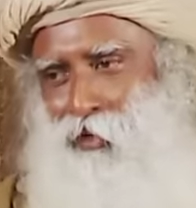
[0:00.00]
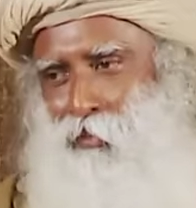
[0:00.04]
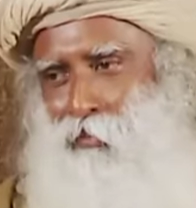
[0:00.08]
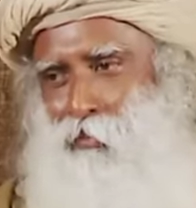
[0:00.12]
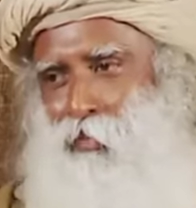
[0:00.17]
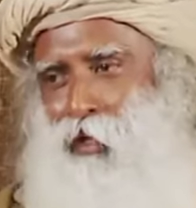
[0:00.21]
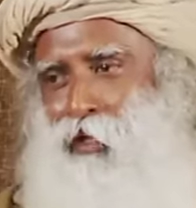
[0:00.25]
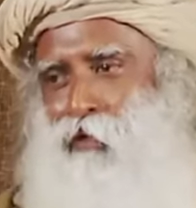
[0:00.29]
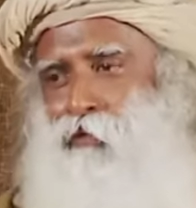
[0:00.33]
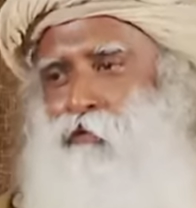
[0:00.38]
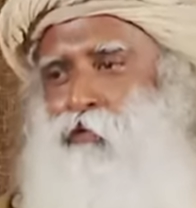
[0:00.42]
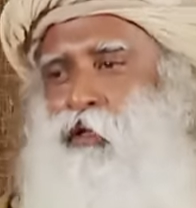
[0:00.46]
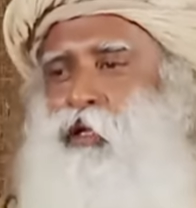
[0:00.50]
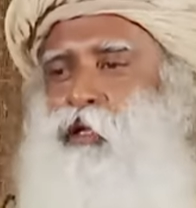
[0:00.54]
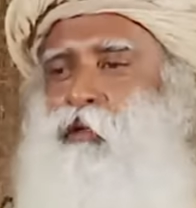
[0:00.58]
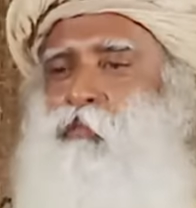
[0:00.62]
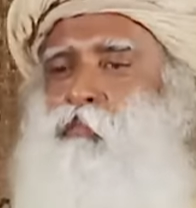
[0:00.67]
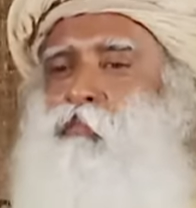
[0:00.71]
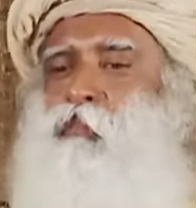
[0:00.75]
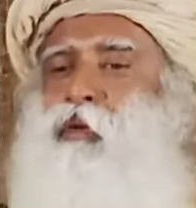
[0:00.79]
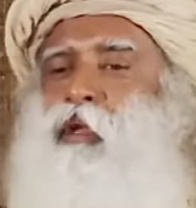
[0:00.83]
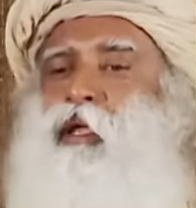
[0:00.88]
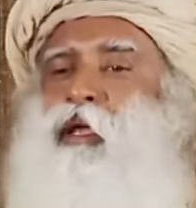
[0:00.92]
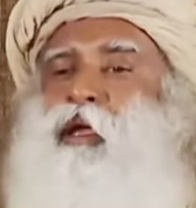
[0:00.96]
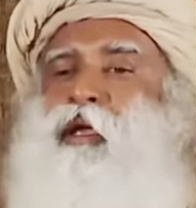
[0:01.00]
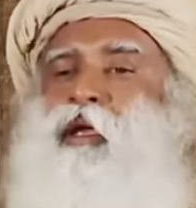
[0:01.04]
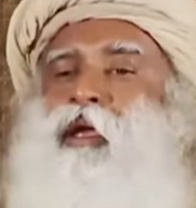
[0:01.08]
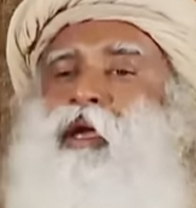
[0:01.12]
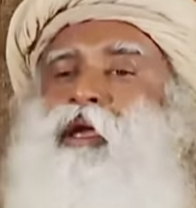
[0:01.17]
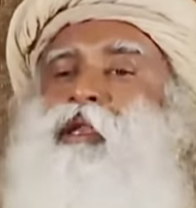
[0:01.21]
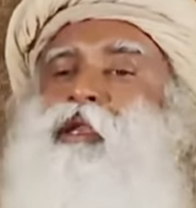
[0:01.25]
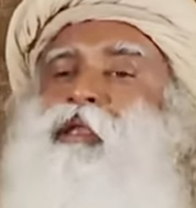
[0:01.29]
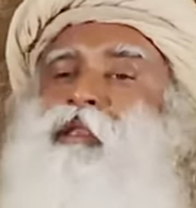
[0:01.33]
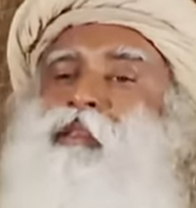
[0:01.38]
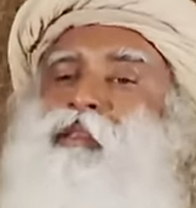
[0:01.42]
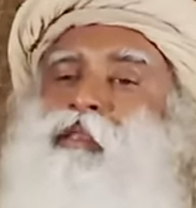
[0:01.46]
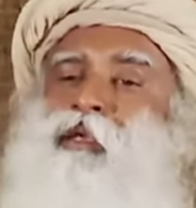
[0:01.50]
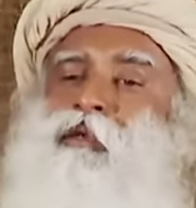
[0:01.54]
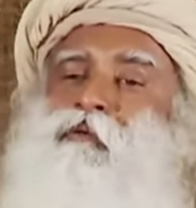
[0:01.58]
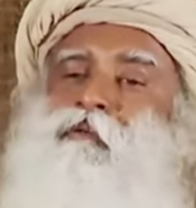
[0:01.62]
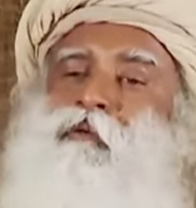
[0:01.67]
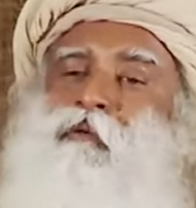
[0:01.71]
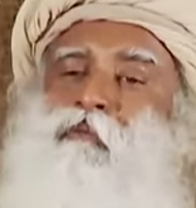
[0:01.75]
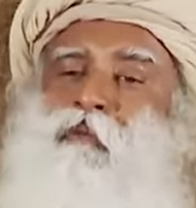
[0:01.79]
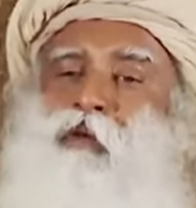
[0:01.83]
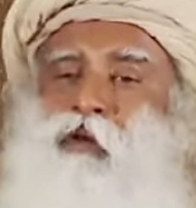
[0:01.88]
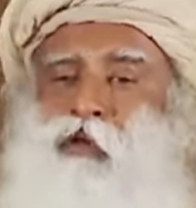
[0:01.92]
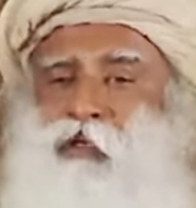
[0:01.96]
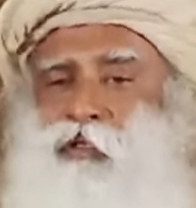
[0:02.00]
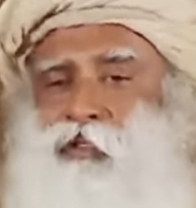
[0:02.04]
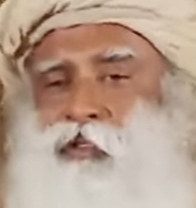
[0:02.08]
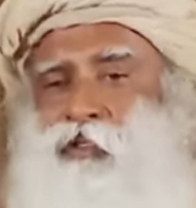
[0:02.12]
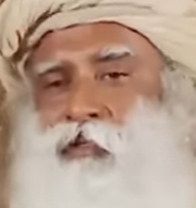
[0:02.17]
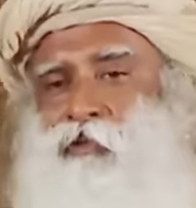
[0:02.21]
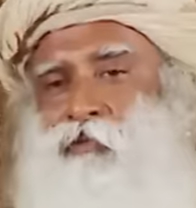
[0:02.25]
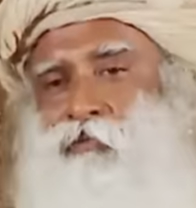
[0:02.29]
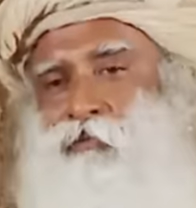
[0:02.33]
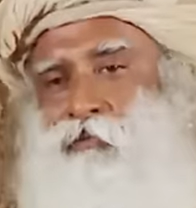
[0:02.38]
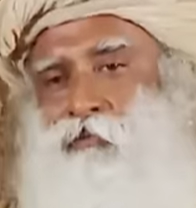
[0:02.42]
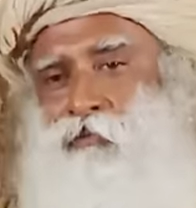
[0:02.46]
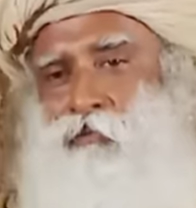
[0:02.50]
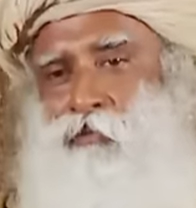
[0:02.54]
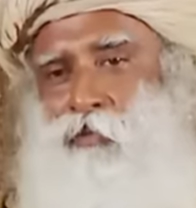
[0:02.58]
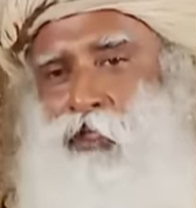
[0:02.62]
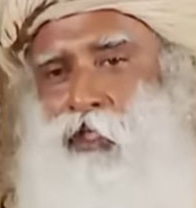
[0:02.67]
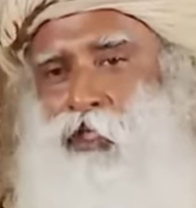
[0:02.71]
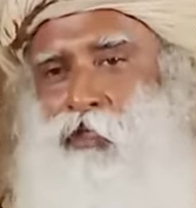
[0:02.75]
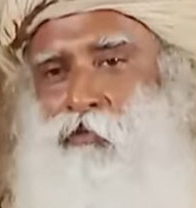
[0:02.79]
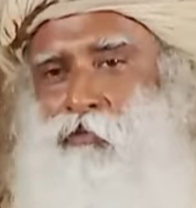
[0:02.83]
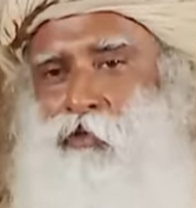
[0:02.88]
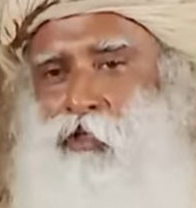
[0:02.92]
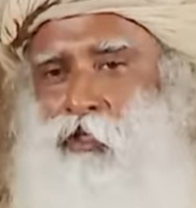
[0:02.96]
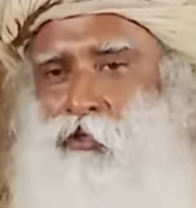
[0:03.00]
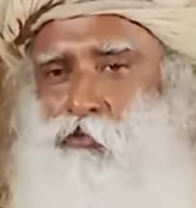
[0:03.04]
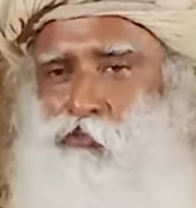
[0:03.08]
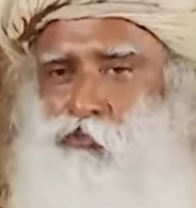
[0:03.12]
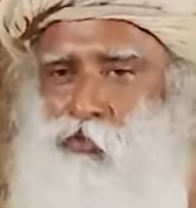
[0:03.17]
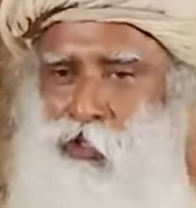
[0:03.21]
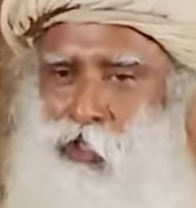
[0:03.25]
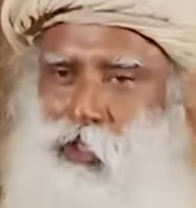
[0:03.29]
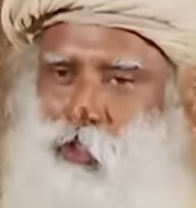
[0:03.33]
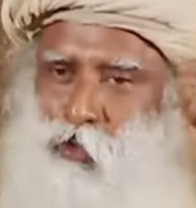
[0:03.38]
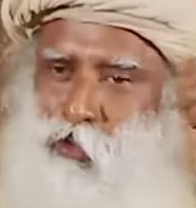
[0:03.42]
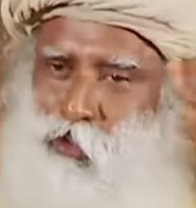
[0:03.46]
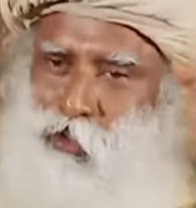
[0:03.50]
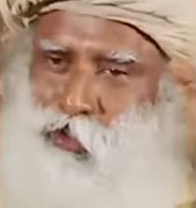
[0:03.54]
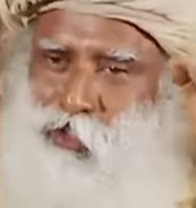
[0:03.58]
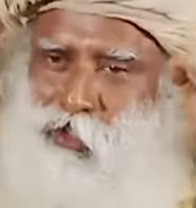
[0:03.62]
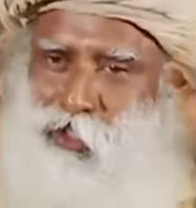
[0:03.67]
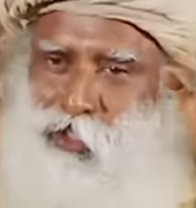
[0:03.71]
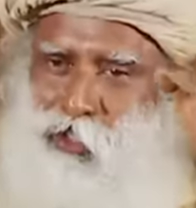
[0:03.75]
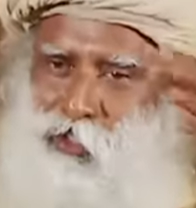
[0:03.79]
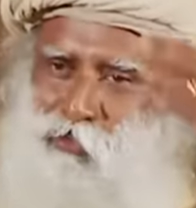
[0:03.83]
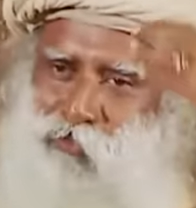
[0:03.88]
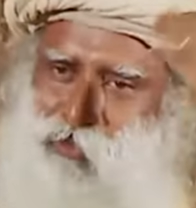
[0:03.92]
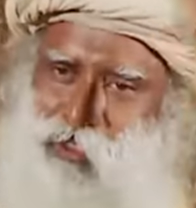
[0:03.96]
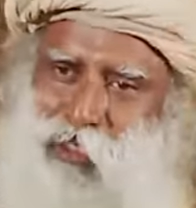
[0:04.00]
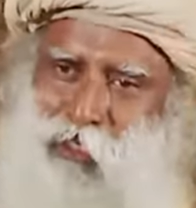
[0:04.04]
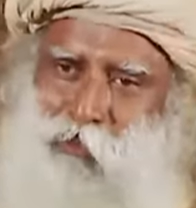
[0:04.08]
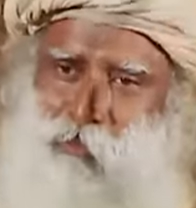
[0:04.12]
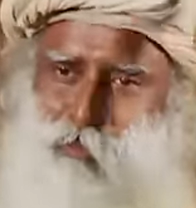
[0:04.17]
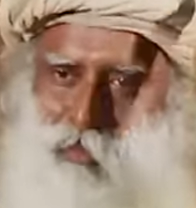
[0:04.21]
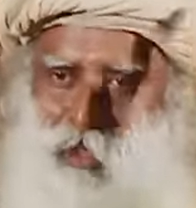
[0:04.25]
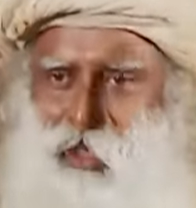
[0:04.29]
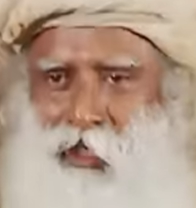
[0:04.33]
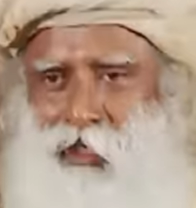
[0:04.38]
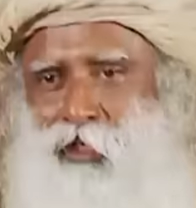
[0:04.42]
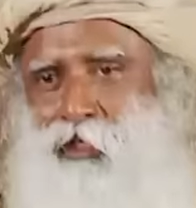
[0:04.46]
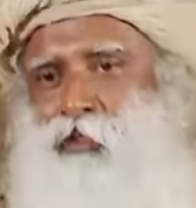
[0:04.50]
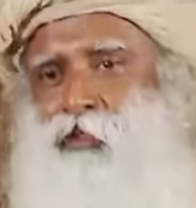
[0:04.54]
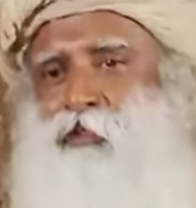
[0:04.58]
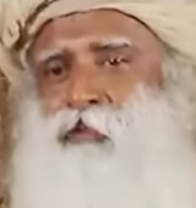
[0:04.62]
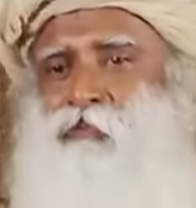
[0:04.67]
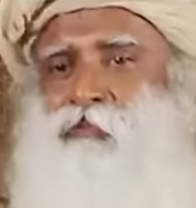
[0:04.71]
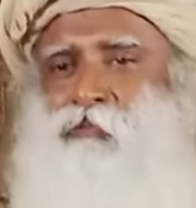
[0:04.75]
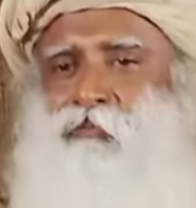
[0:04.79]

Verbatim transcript: but we can break anything we want. Even if we cannot see it, we can break it.